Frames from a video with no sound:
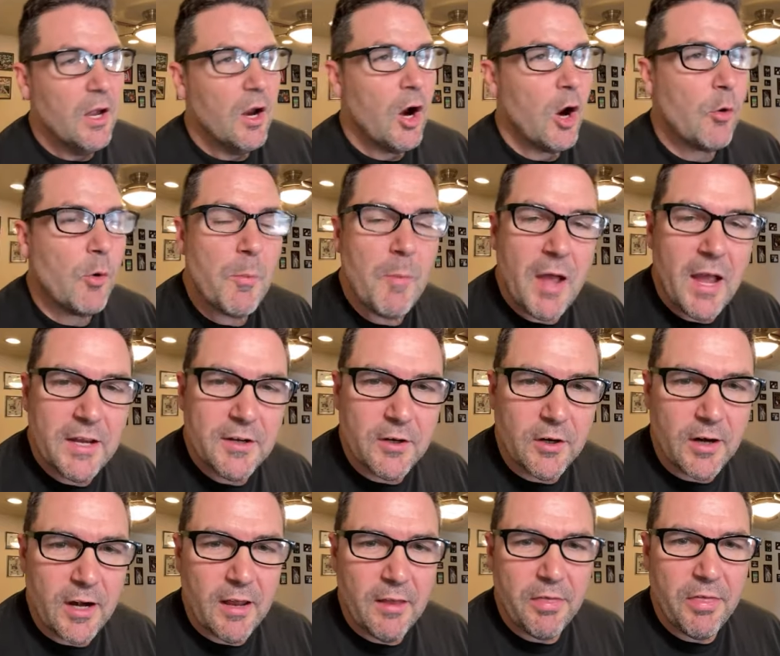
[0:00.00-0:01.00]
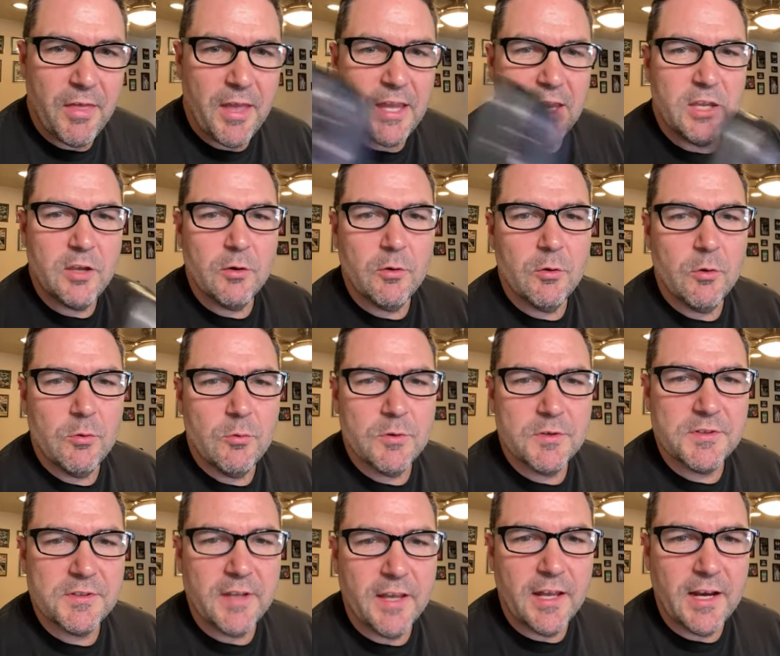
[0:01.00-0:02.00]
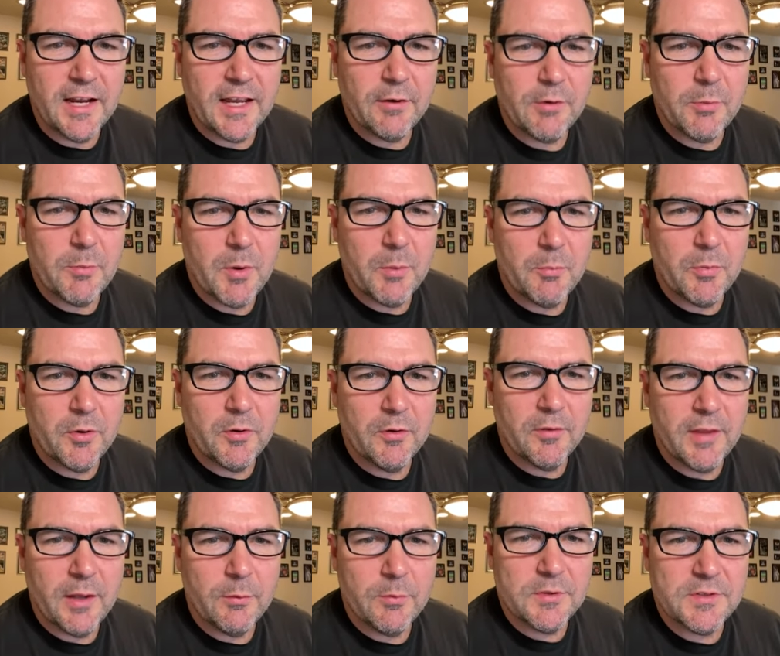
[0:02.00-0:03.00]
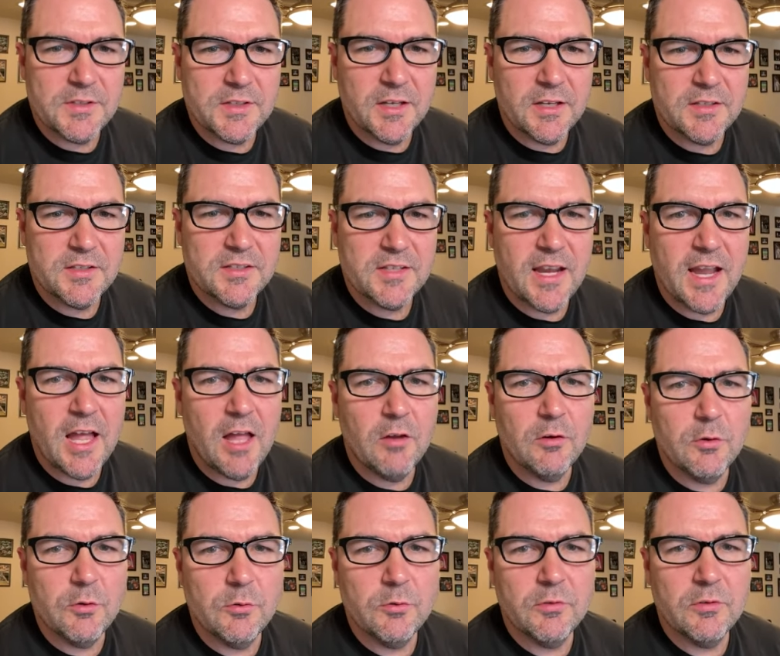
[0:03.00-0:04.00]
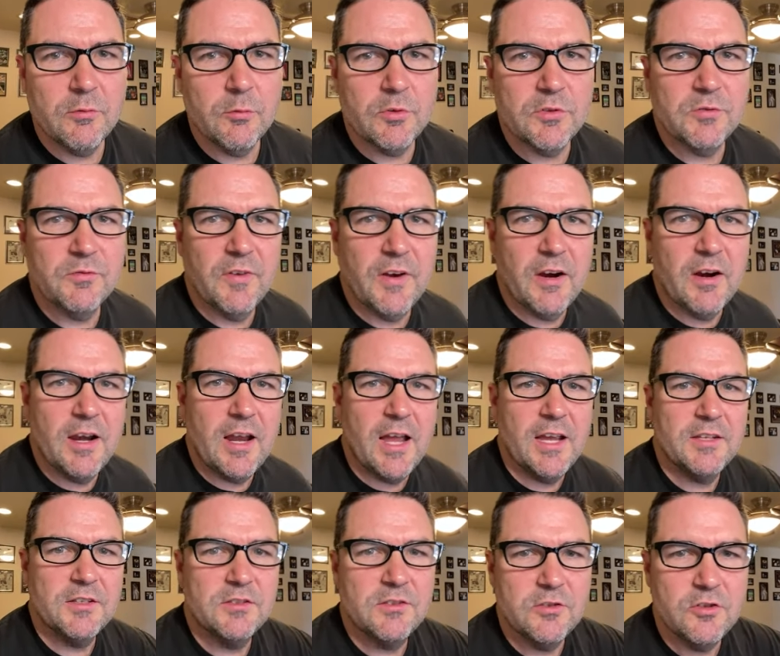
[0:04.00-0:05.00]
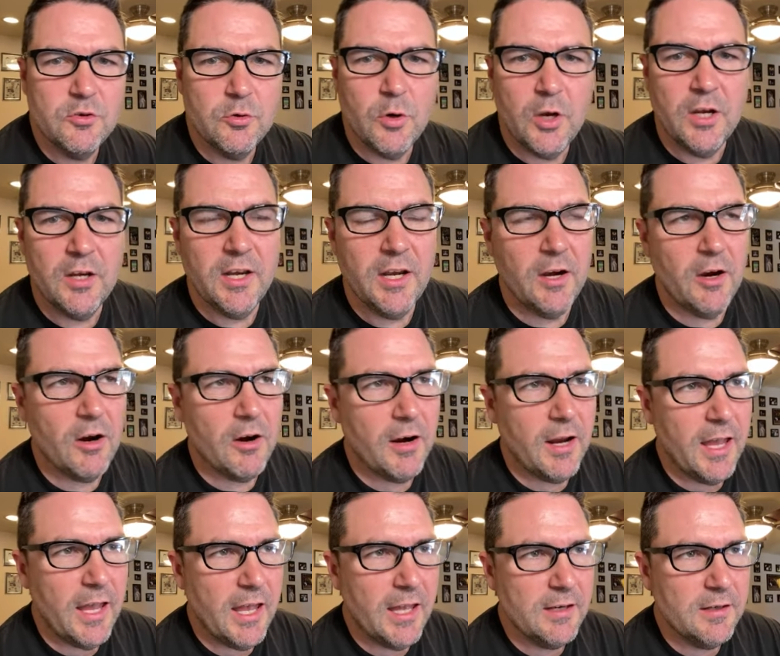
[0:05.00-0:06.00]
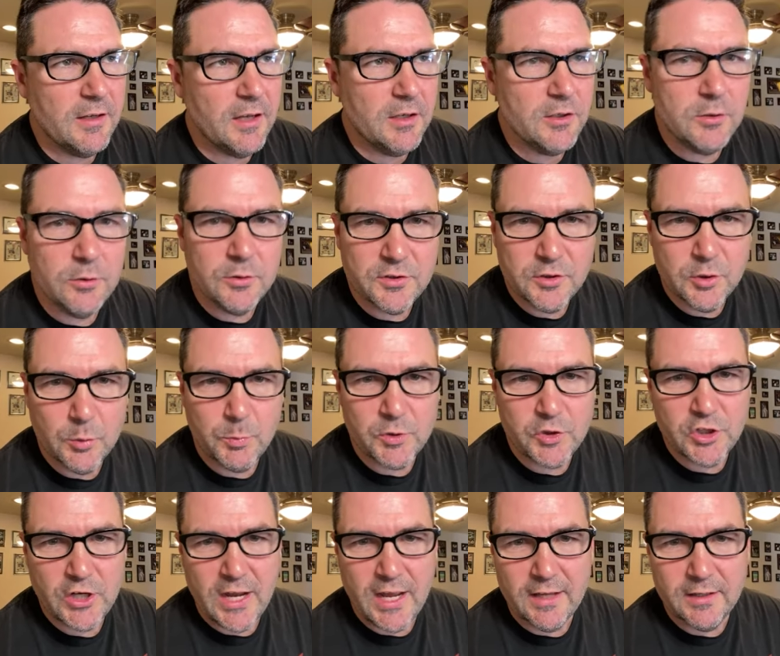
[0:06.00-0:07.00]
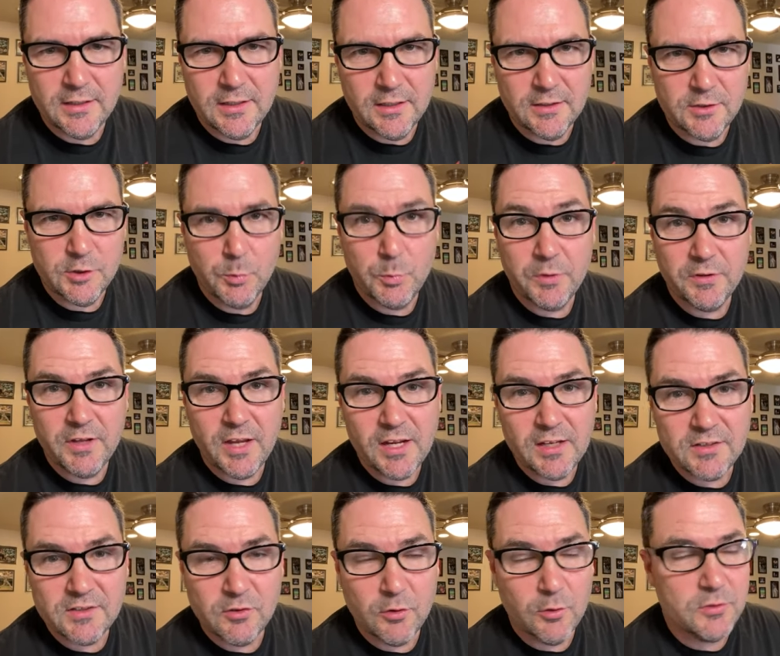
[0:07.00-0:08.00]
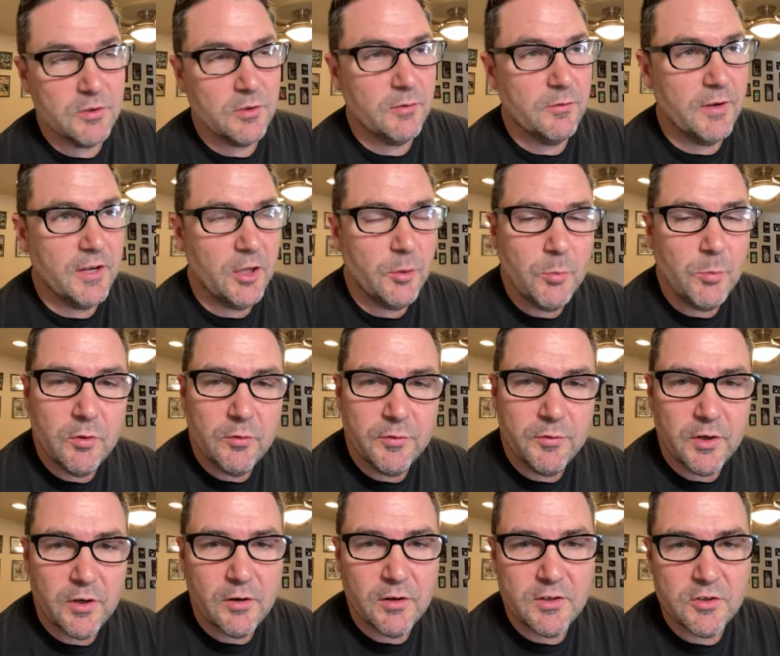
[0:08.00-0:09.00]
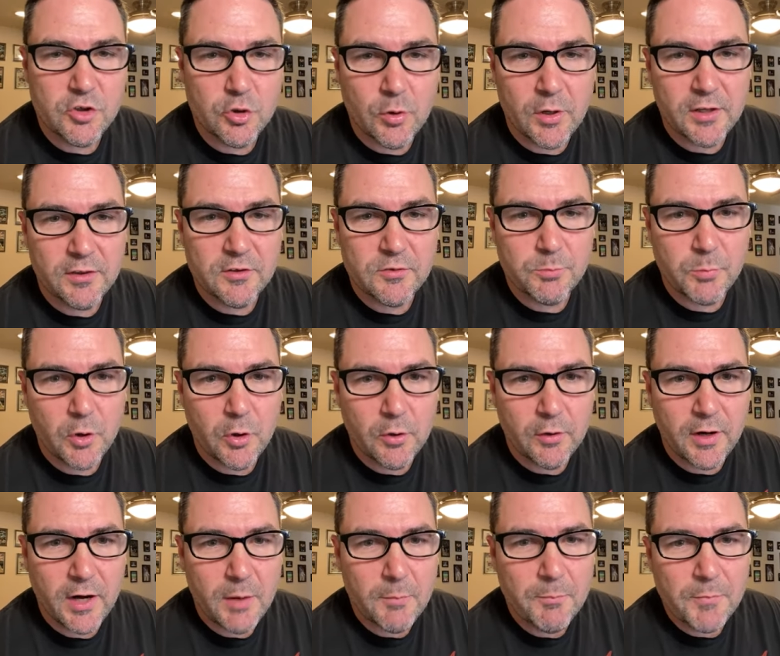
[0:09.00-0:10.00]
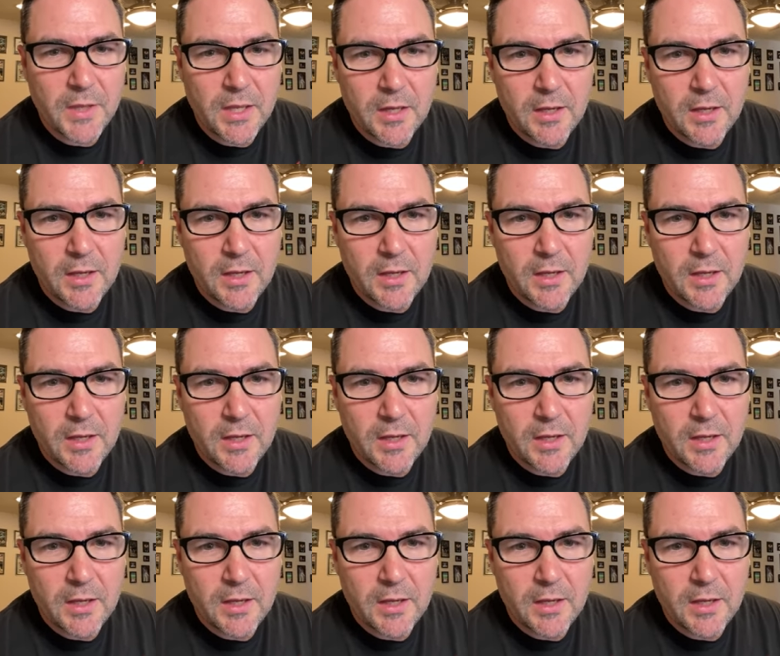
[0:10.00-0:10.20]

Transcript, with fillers: A reminder and a thank you. Who was that? I got to remember. That was Sal, who was very nice to join here and do a super chat and super thanks. Those are available if you're enjoying this program.